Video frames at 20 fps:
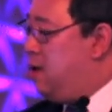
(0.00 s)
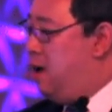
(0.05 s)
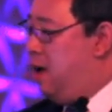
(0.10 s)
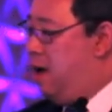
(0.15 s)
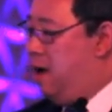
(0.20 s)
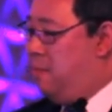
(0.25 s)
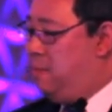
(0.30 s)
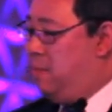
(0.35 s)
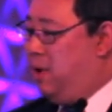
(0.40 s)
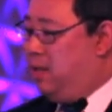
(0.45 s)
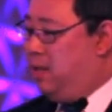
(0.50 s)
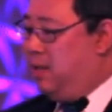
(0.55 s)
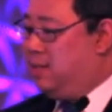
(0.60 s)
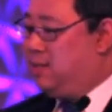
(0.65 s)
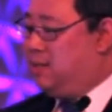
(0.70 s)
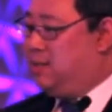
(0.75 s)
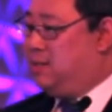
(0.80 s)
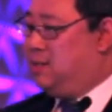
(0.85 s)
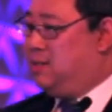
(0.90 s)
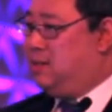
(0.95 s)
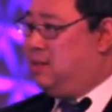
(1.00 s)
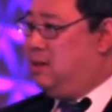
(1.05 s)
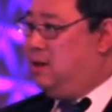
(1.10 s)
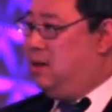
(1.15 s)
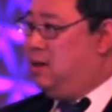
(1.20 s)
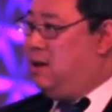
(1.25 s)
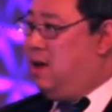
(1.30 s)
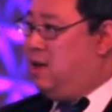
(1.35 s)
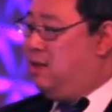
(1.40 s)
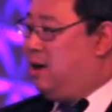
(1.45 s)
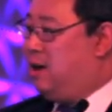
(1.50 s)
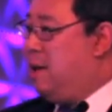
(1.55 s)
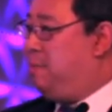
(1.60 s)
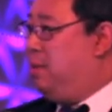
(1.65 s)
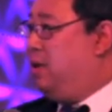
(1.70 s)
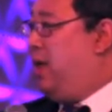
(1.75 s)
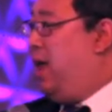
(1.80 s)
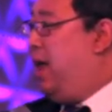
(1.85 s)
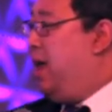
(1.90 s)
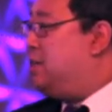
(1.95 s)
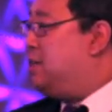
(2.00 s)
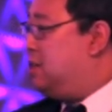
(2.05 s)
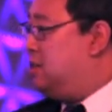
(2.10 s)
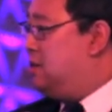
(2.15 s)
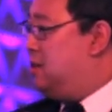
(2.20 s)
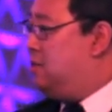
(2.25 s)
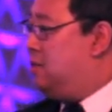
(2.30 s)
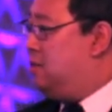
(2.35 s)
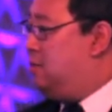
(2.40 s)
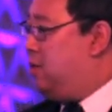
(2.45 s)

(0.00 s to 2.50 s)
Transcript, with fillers: Um, but this is another application of